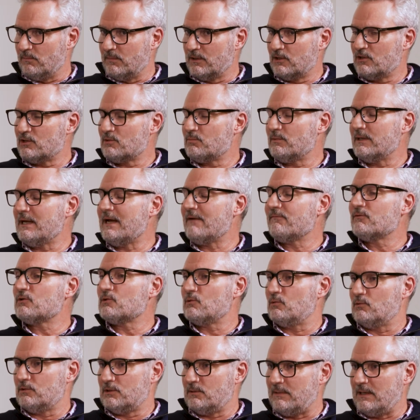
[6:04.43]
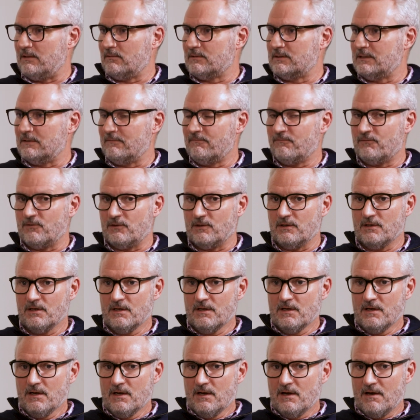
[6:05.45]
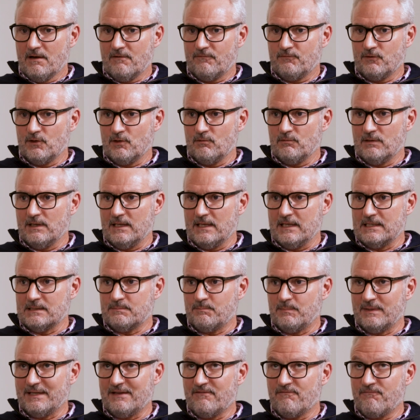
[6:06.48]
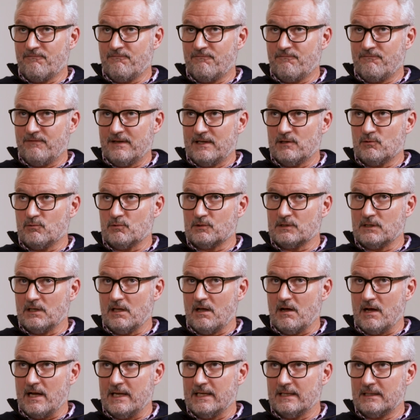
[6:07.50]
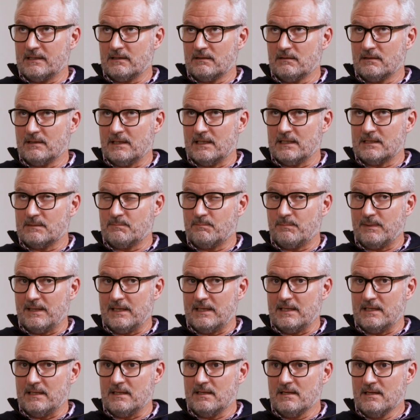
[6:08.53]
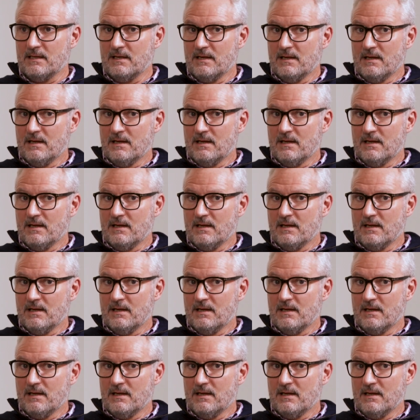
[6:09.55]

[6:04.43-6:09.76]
Because we have talked about it for a few years, but it feels like there's been